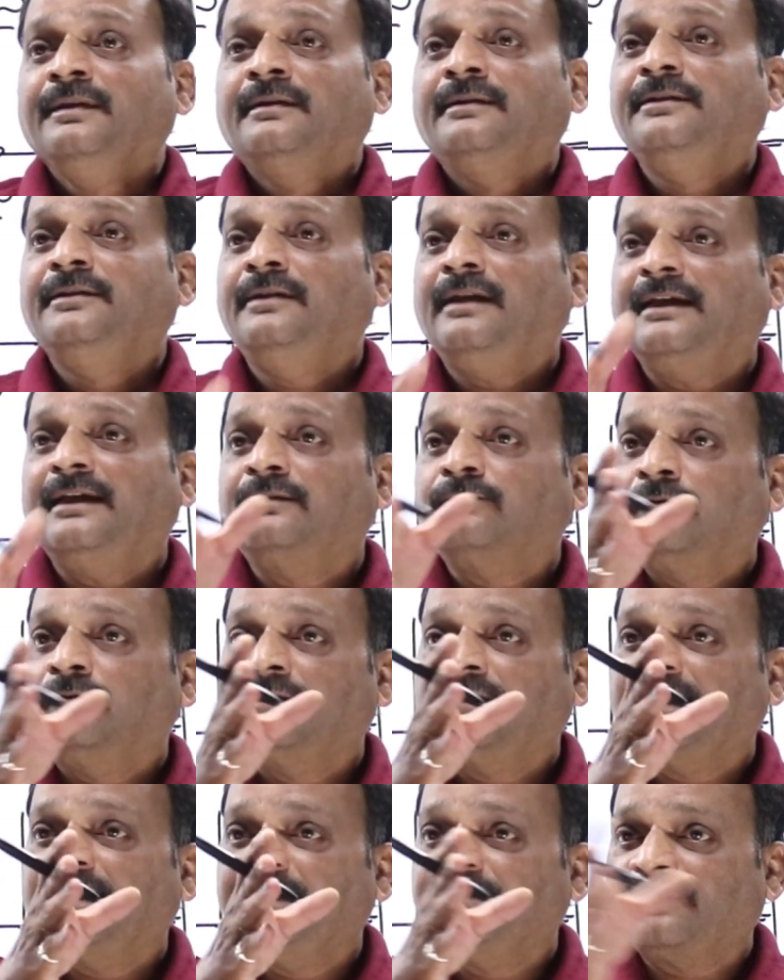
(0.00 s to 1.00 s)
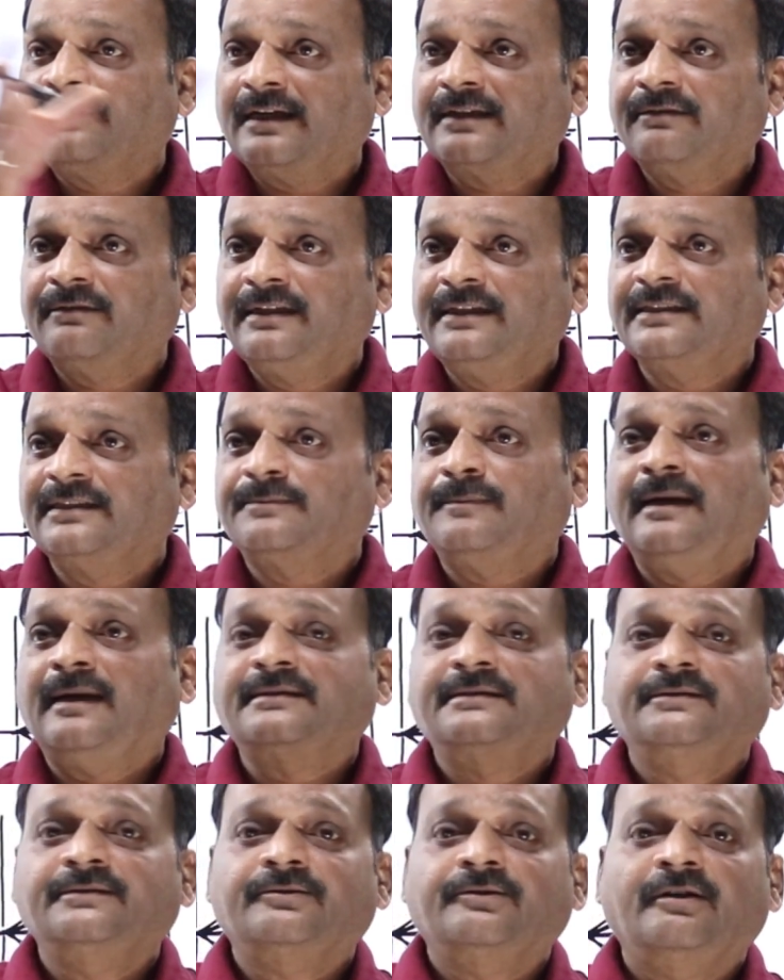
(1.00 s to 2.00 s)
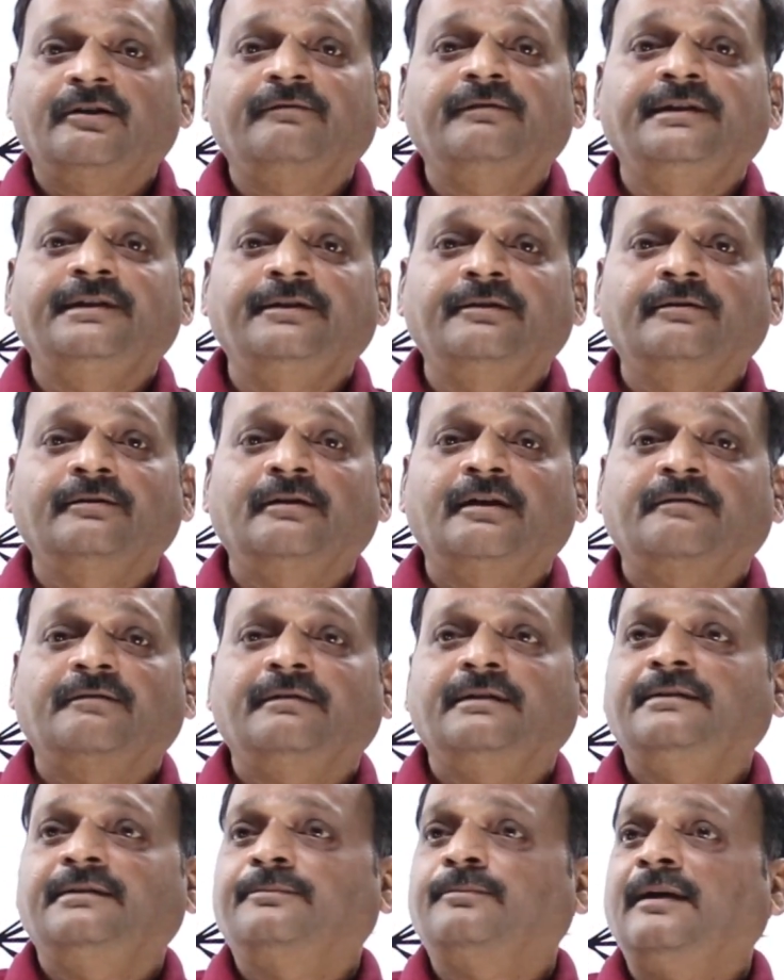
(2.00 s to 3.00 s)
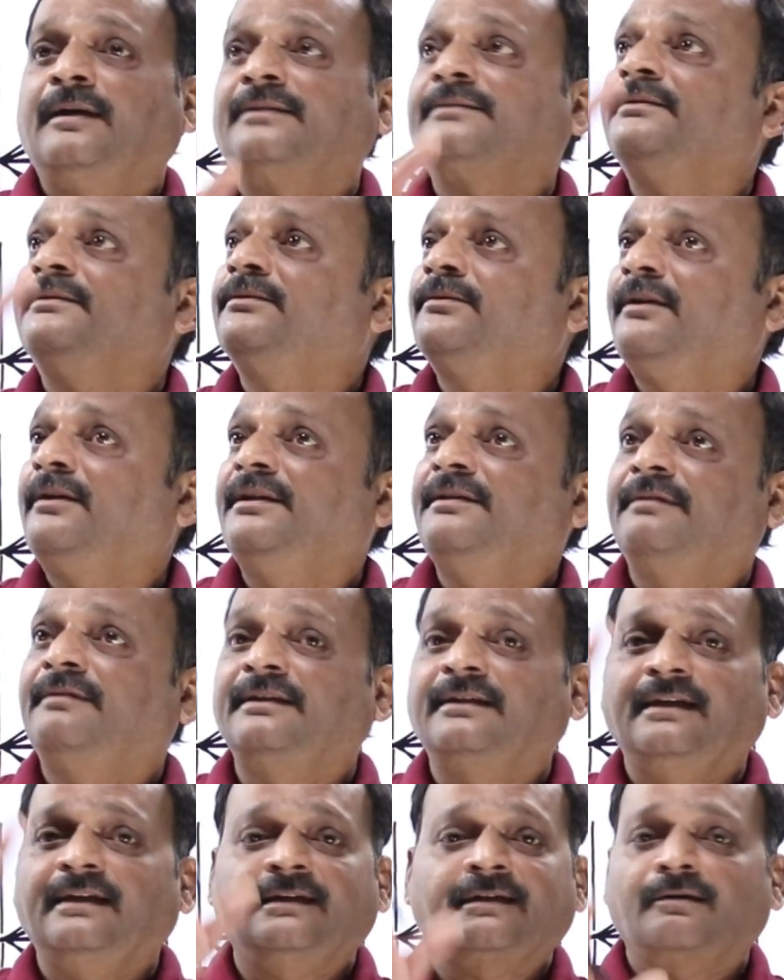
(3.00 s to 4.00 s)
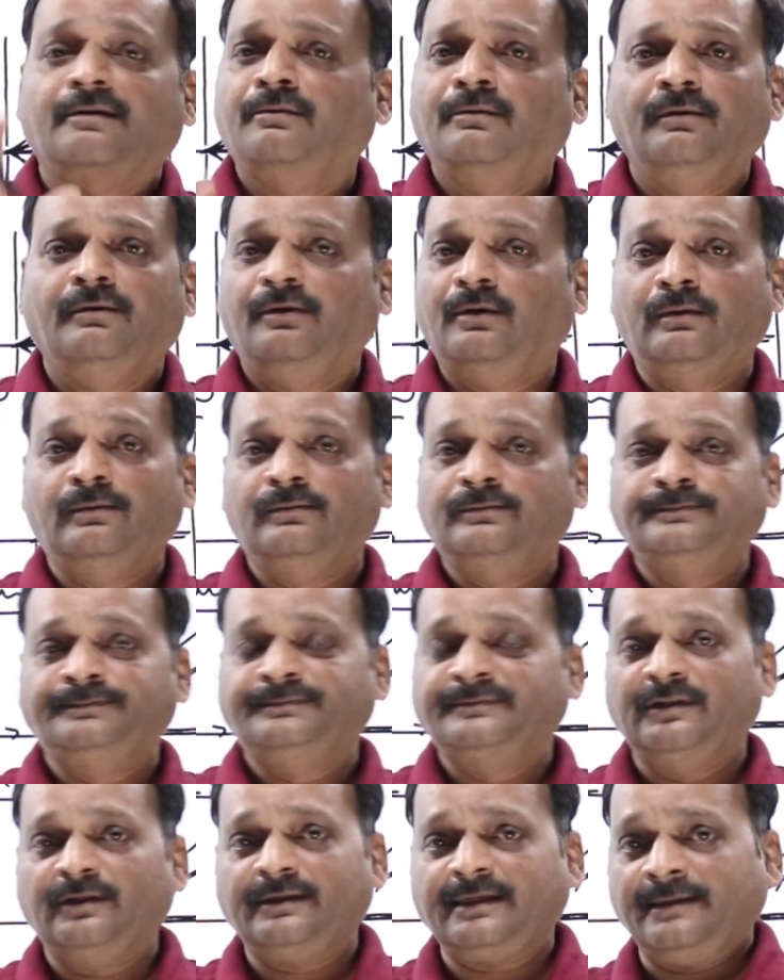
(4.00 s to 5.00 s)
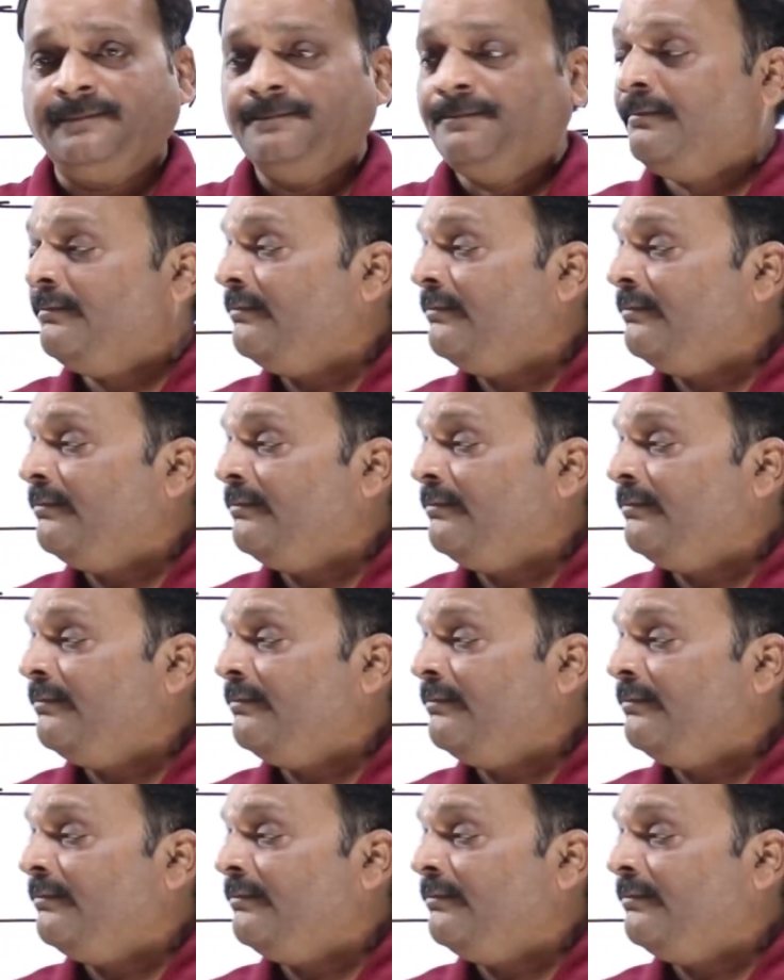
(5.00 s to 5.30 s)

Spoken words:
The light won't diffract when it is passing through your window or when it is passing through any ventilator hole. No. Okay,